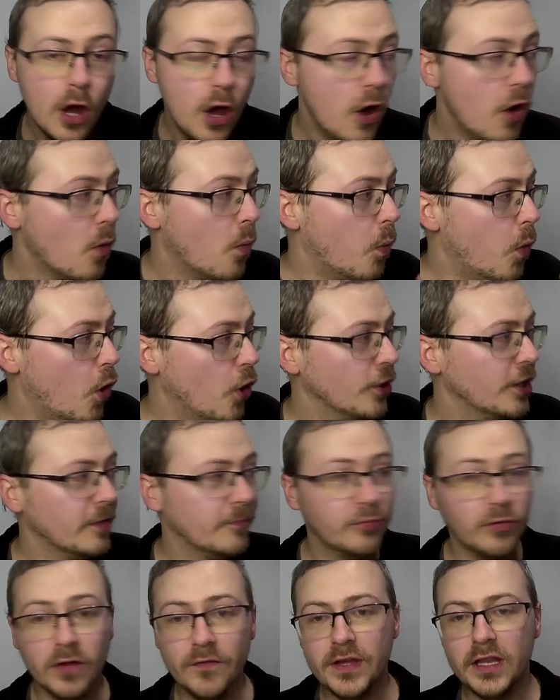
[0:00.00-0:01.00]
Warner
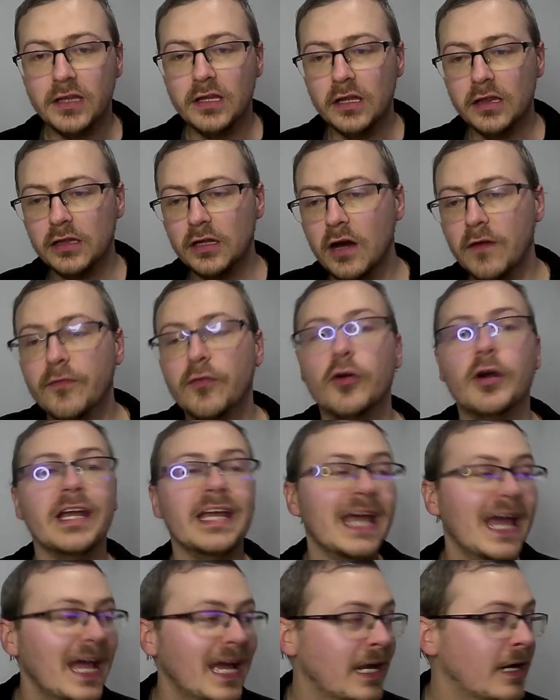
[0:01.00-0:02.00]
Brothers Discovery
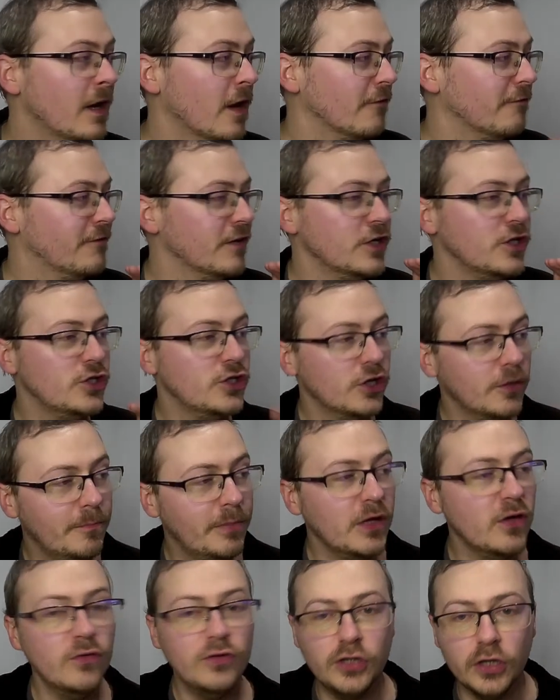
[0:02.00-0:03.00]
in for
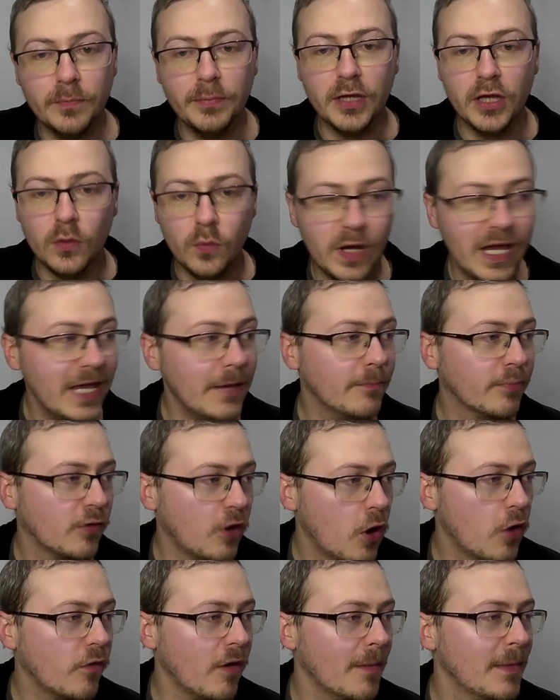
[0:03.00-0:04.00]
WWE
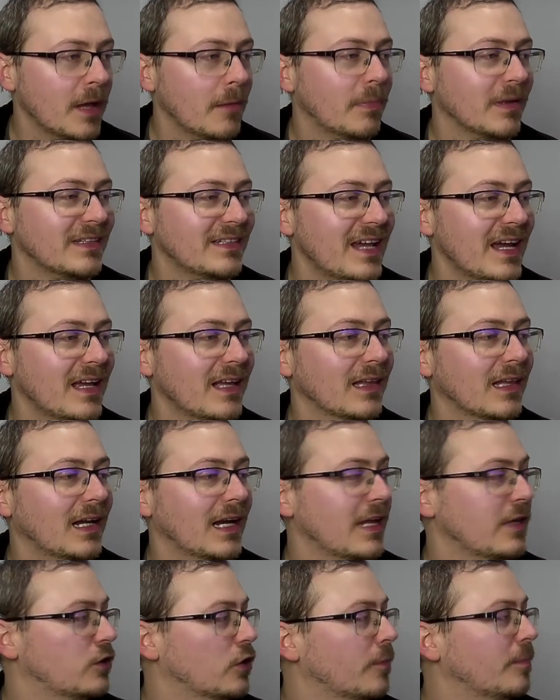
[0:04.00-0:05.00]
programming, particularly
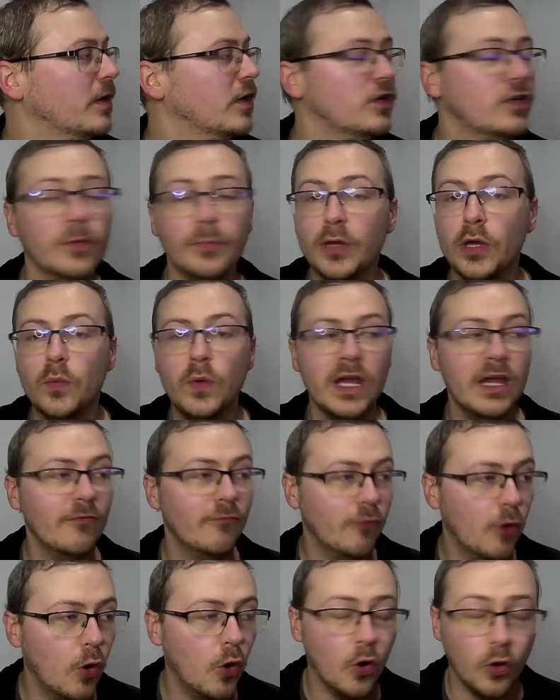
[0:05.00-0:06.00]
WWE
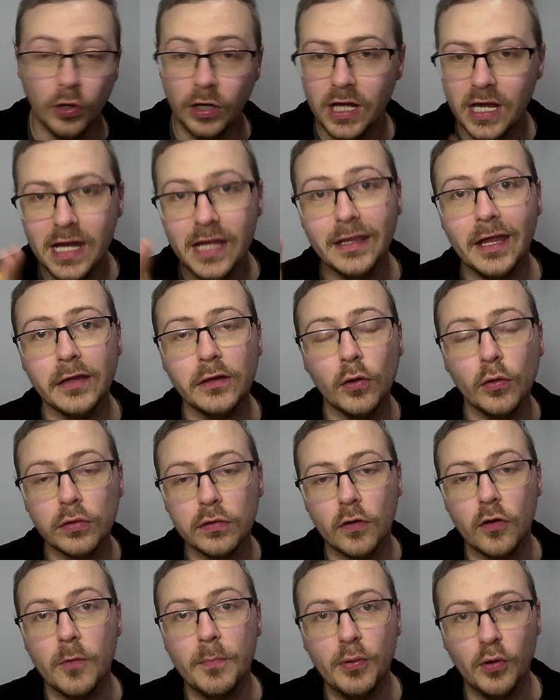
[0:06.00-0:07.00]
Raw. There's also a
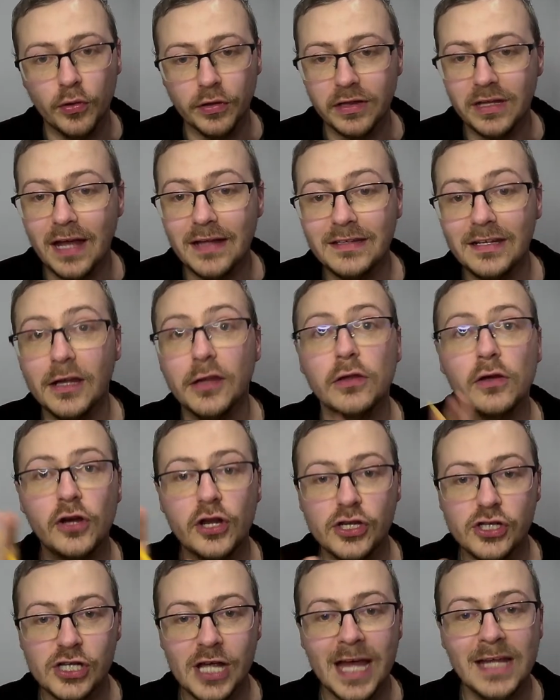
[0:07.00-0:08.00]
report stating it's going to
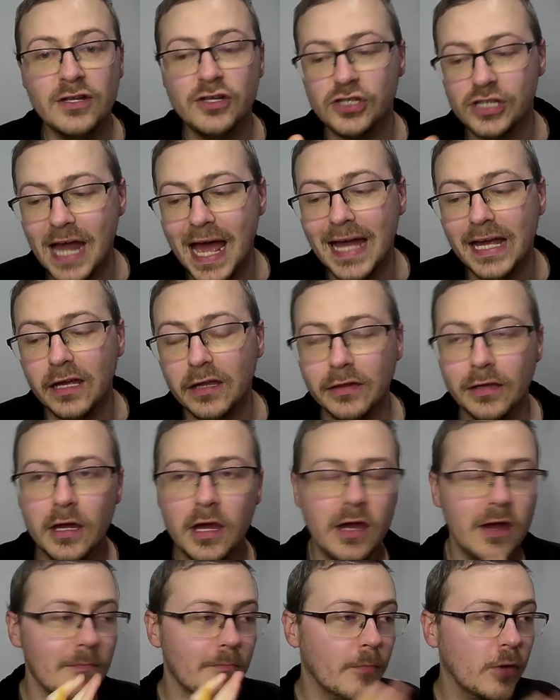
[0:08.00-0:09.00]
change days.
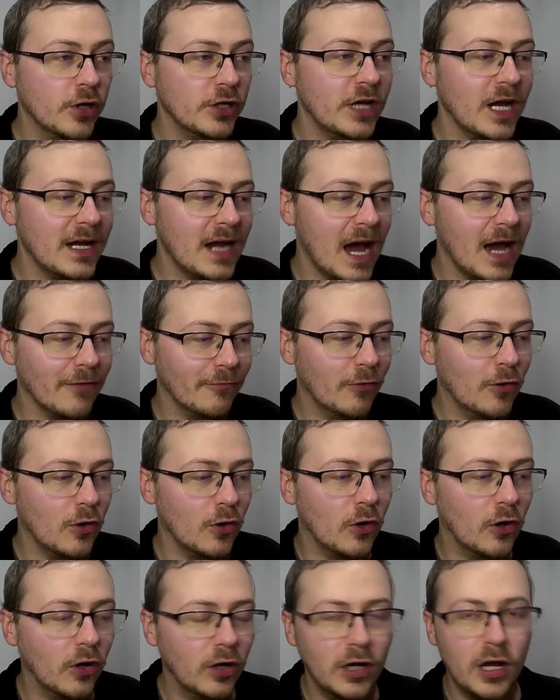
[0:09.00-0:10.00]
Monday Night
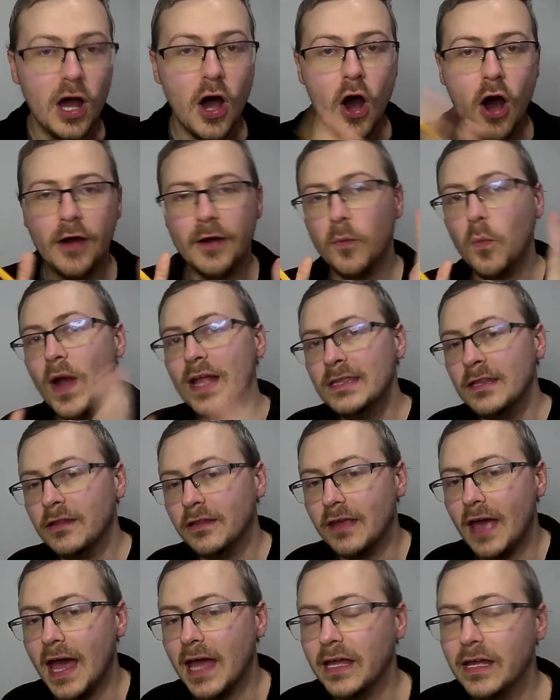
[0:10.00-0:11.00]
Raw on a
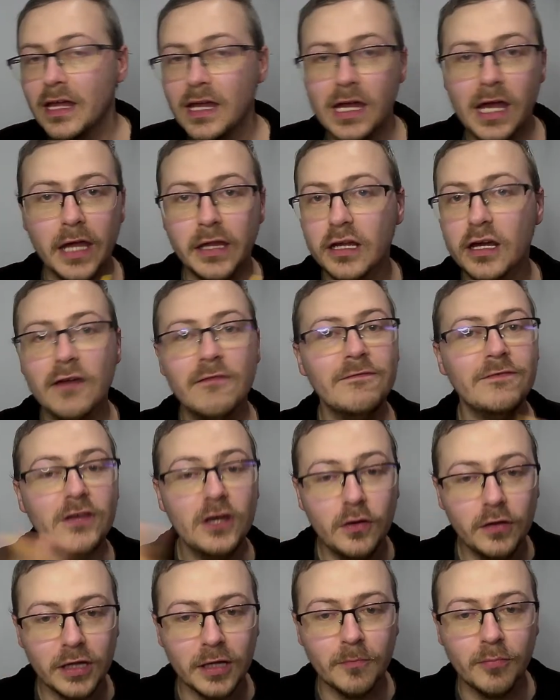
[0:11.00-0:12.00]
Wednesday is a
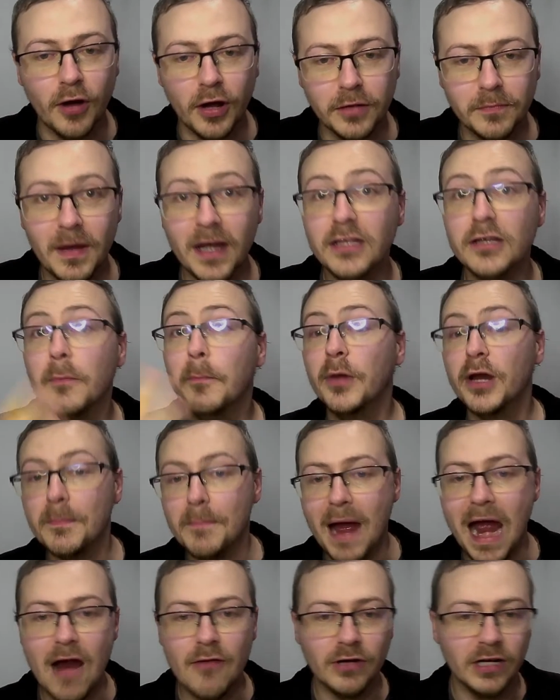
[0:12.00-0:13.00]
confusing prospect, but
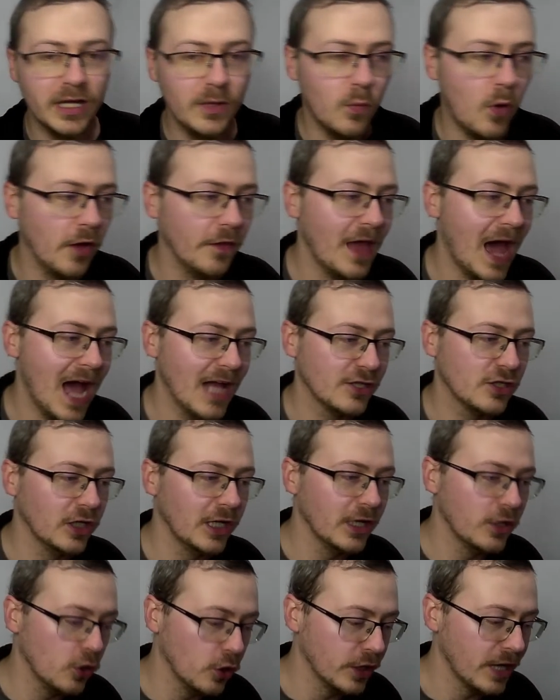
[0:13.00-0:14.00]
apparently one that actually
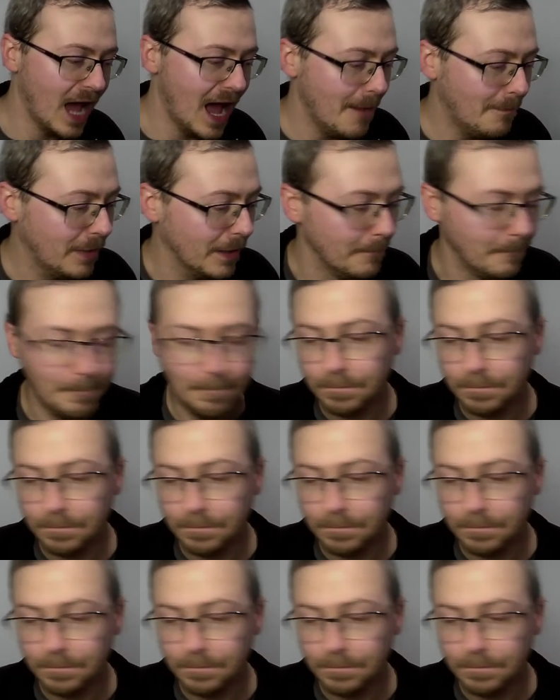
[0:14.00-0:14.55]
could happen.